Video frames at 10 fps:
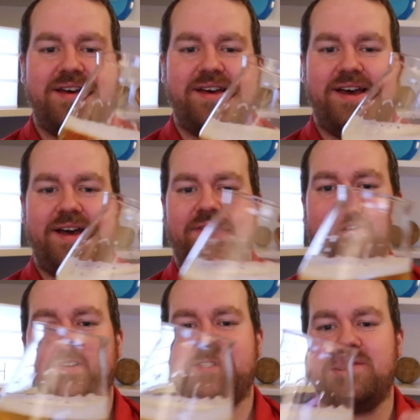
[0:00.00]

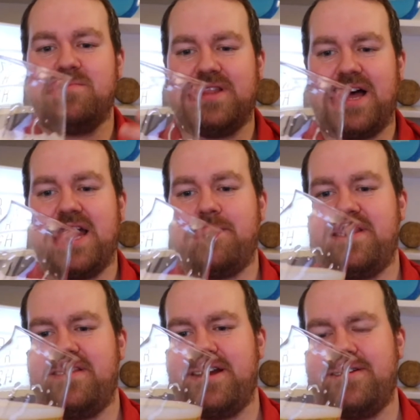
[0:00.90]
There is some lime
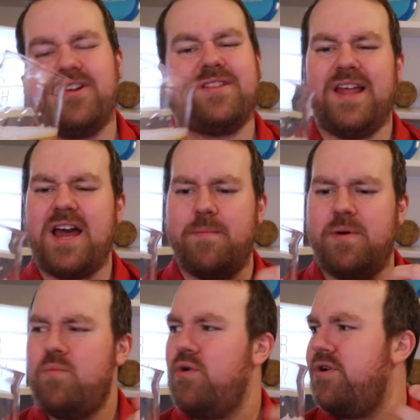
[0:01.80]
in there, not lime,
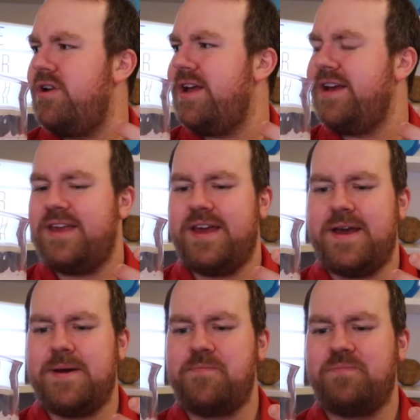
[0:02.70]
but more like
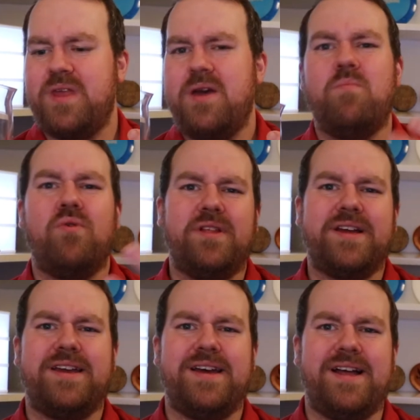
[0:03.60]
a
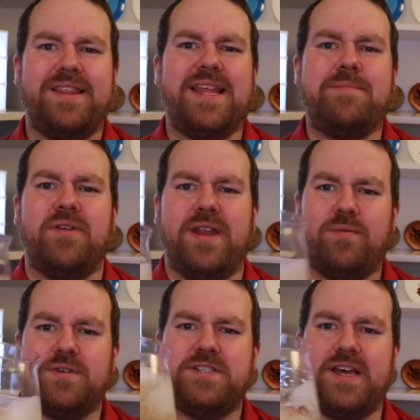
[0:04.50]
lemon, I
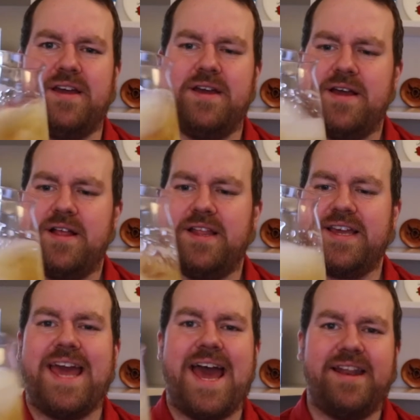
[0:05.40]
would say, like
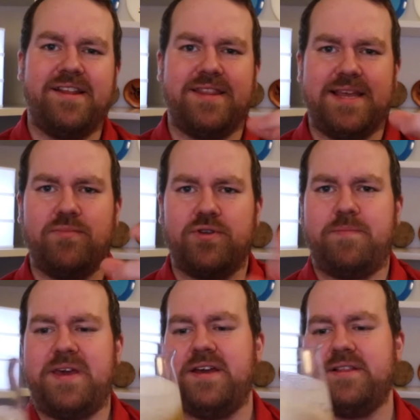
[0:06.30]
candied lemon
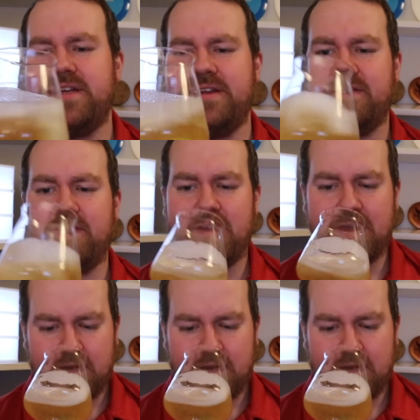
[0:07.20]
peel in it.